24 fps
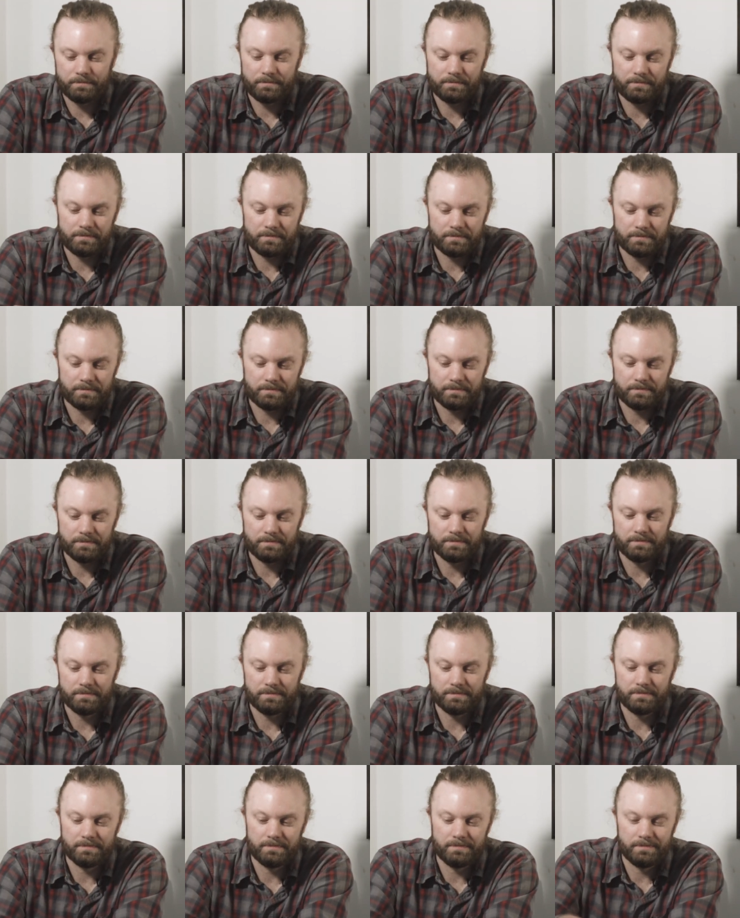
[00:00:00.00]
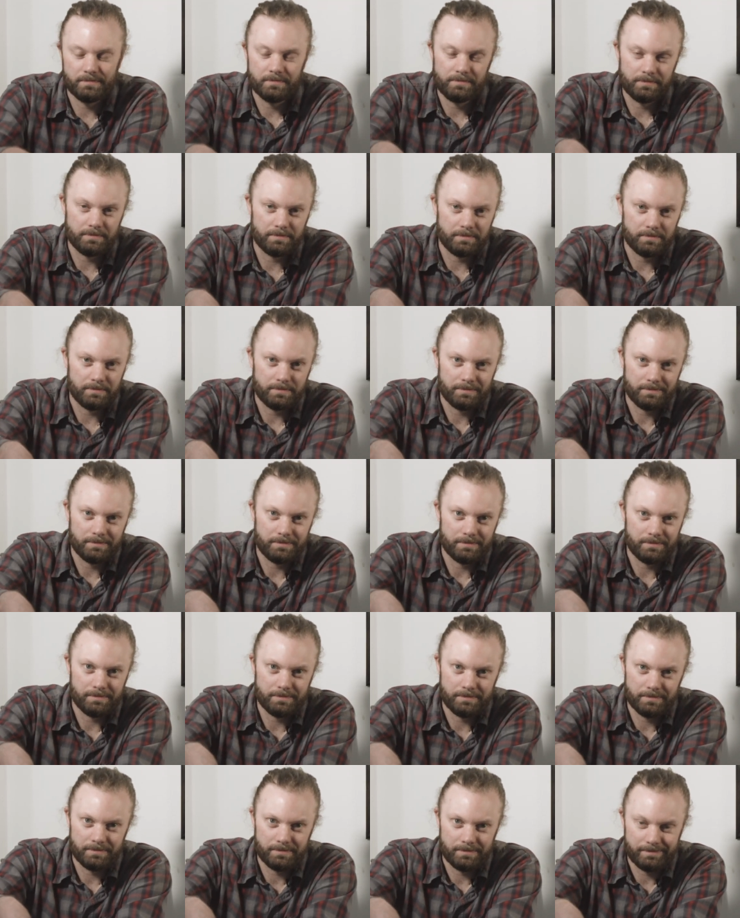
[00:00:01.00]

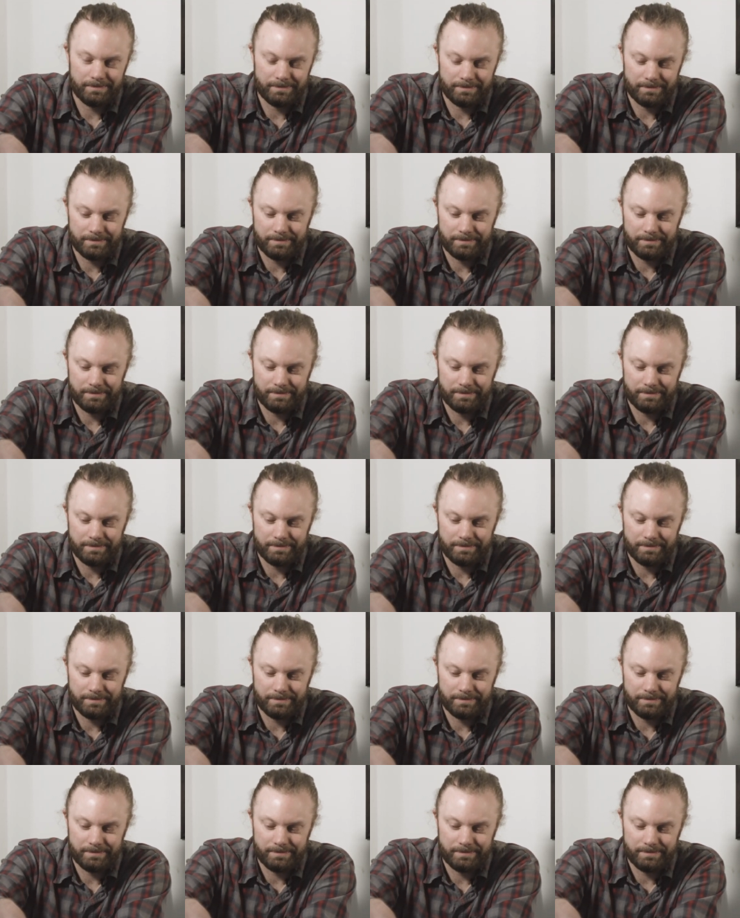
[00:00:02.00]
Nothing is said.